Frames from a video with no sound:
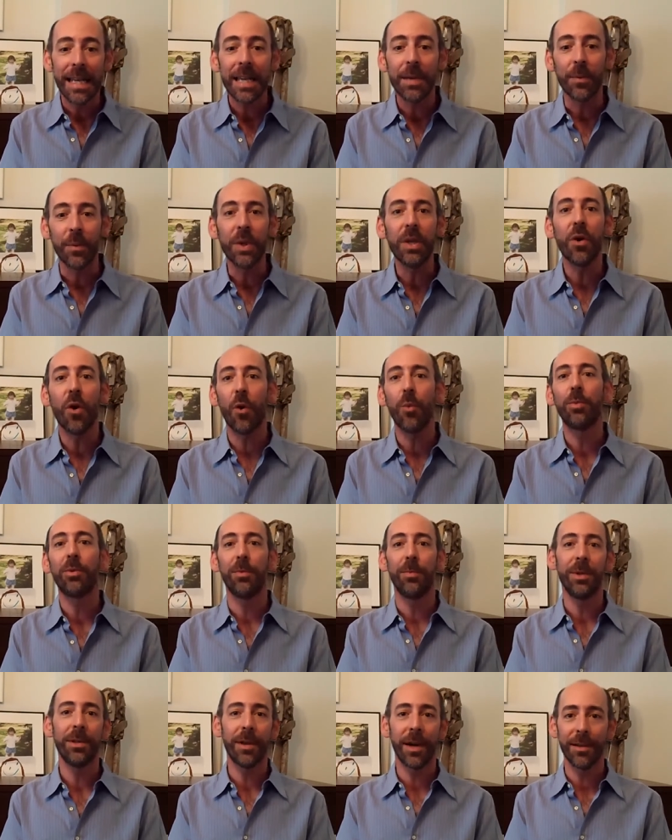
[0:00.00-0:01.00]
And again, we hope
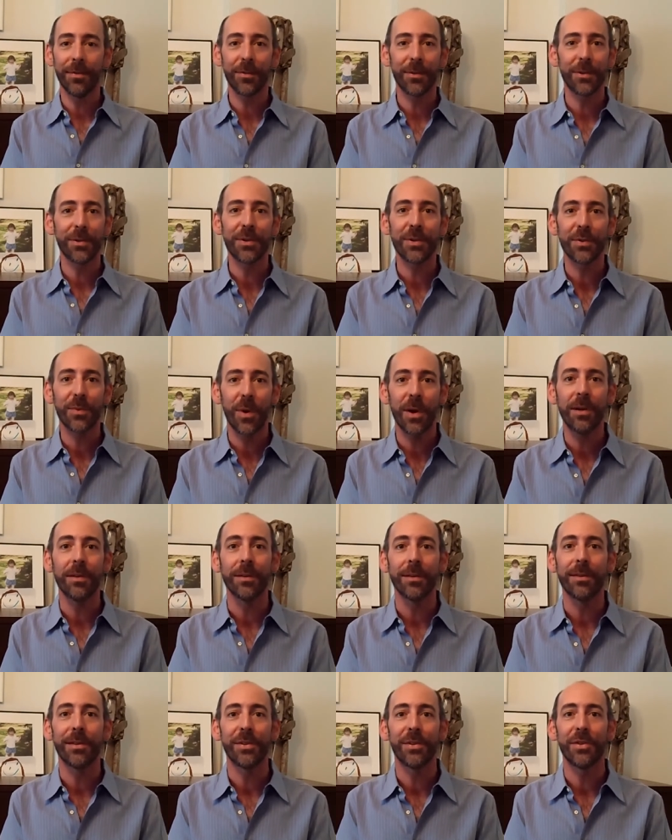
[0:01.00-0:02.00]
to be lifers as
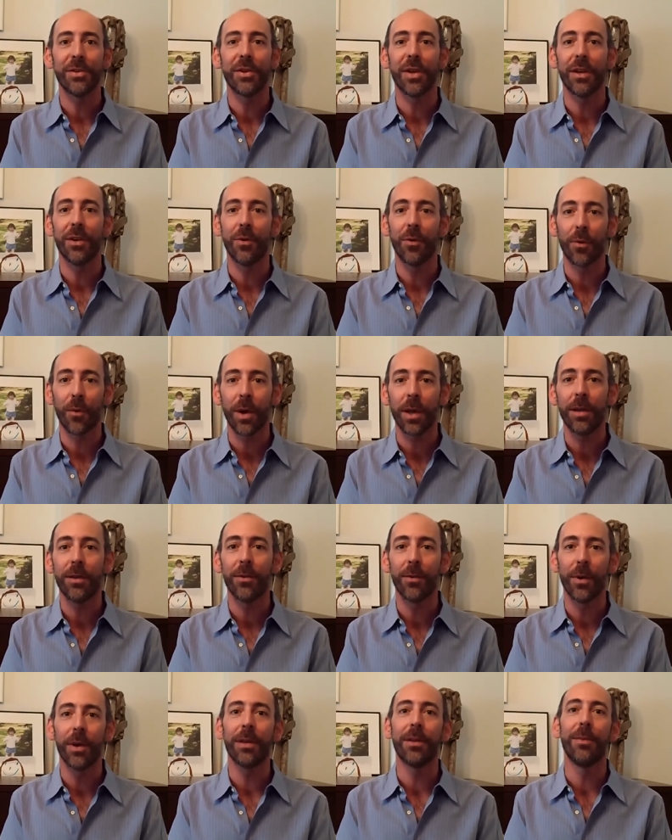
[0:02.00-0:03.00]
well. This is a
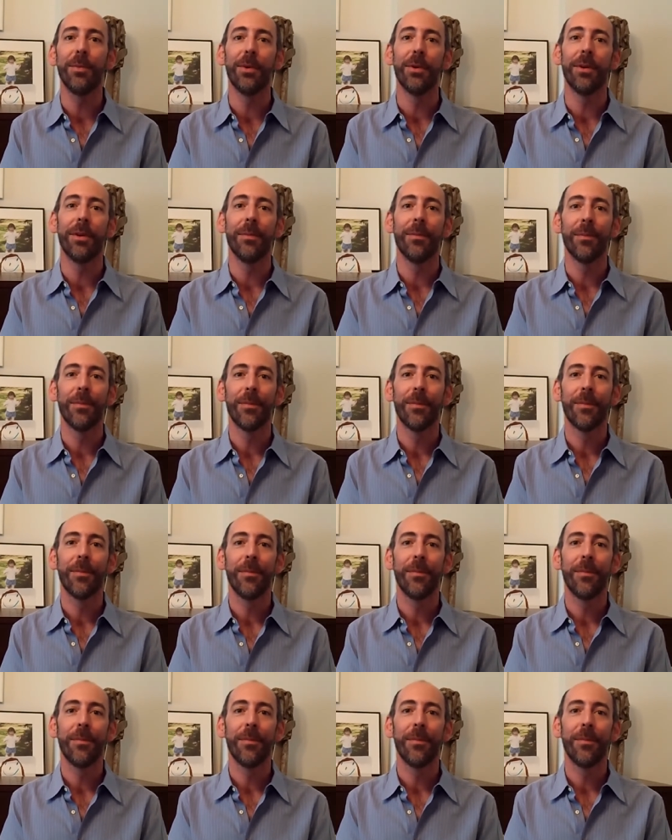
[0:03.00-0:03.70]
great, great community.